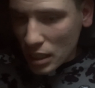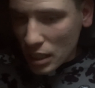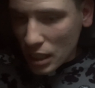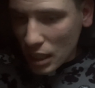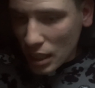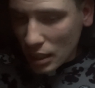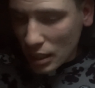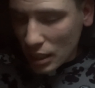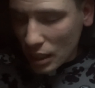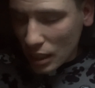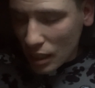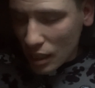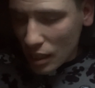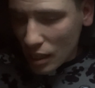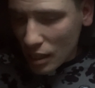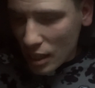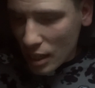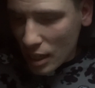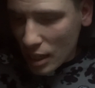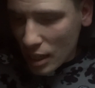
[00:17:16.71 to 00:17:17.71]
at the end of
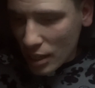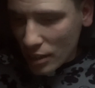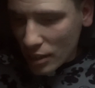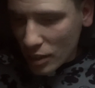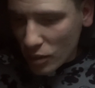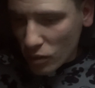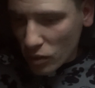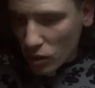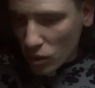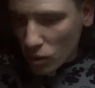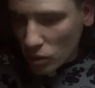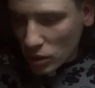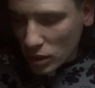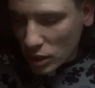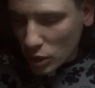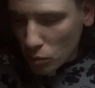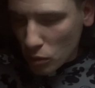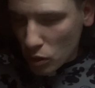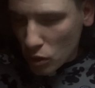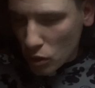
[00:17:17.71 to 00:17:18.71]
the day, they would always
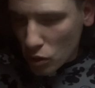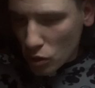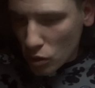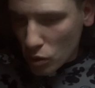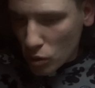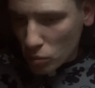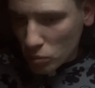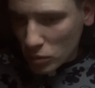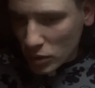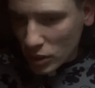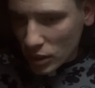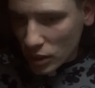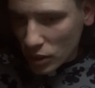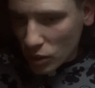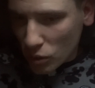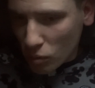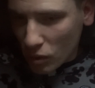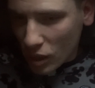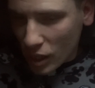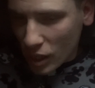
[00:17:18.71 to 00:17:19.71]
come home, see
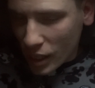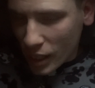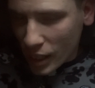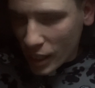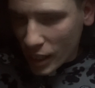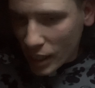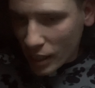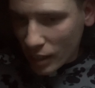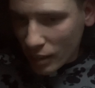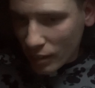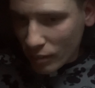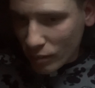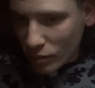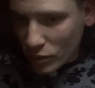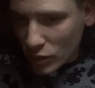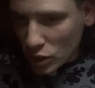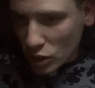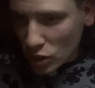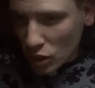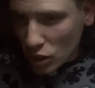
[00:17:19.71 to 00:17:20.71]
their
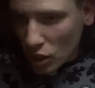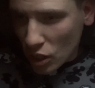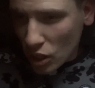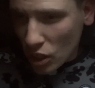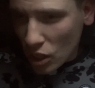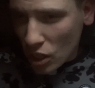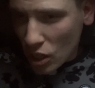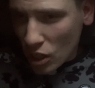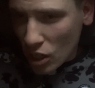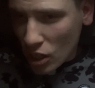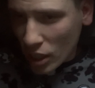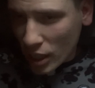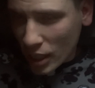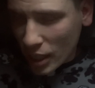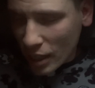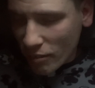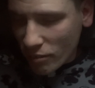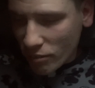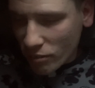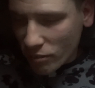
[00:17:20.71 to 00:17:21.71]
wives, talk,
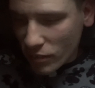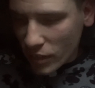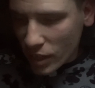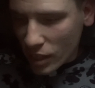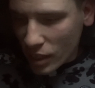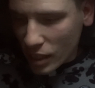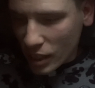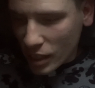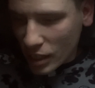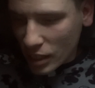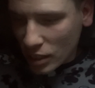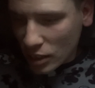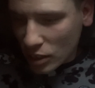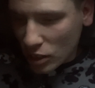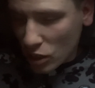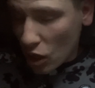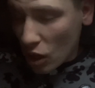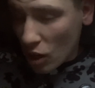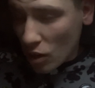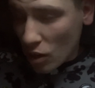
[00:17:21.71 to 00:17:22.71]
have fun,
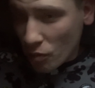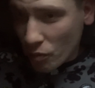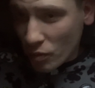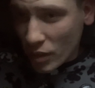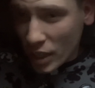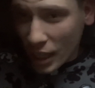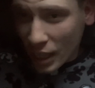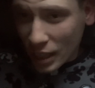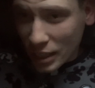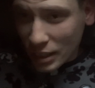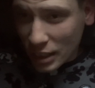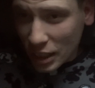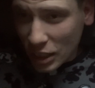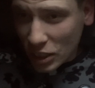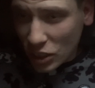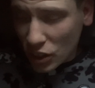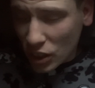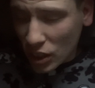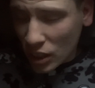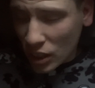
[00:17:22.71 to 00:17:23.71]
coffee,
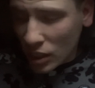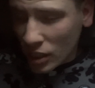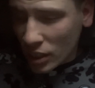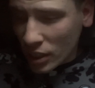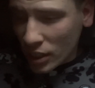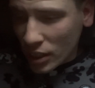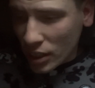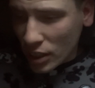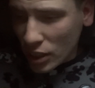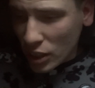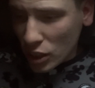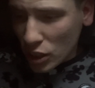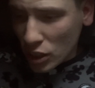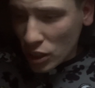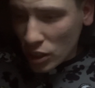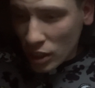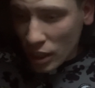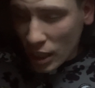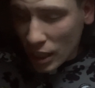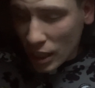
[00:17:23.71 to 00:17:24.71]
etc.
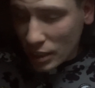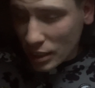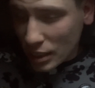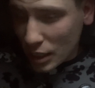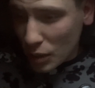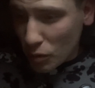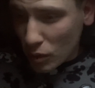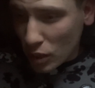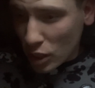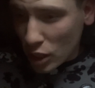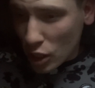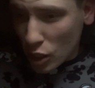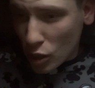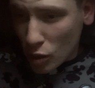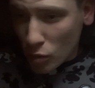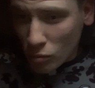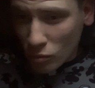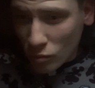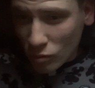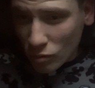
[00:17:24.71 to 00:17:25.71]
Next day would
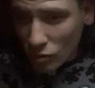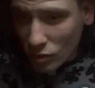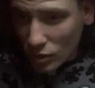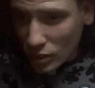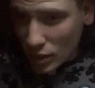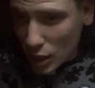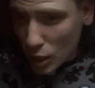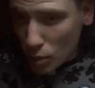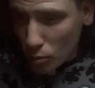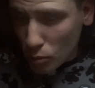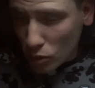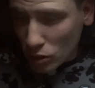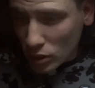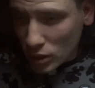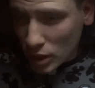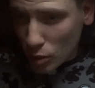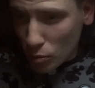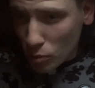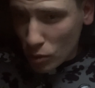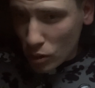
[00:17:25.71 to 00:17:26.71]
come, same old,
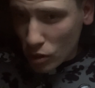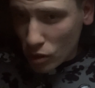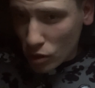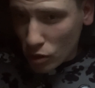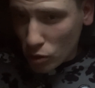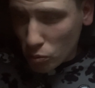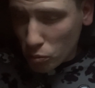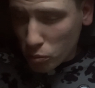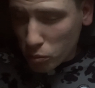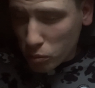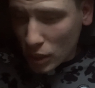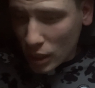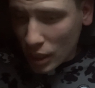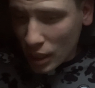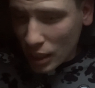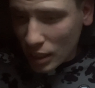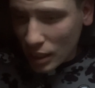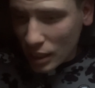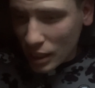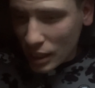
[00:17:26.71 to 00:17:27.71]
same old, but
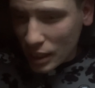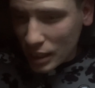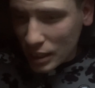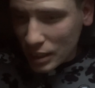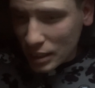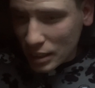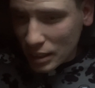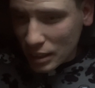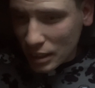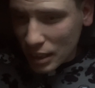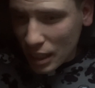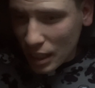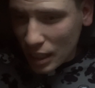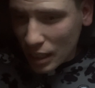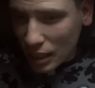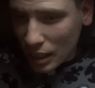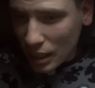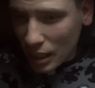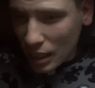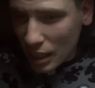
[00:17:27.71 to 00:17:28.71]
at least
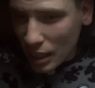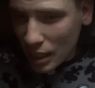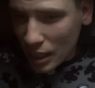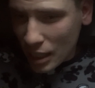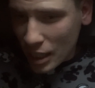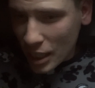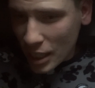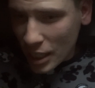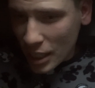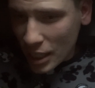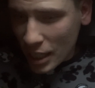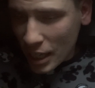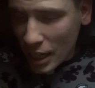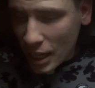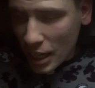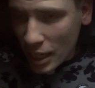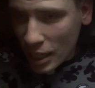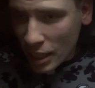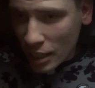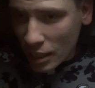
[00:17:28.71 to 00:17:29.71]
that guy
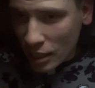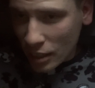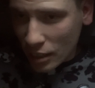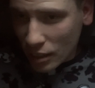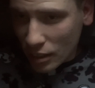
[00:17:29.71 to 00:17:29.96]
had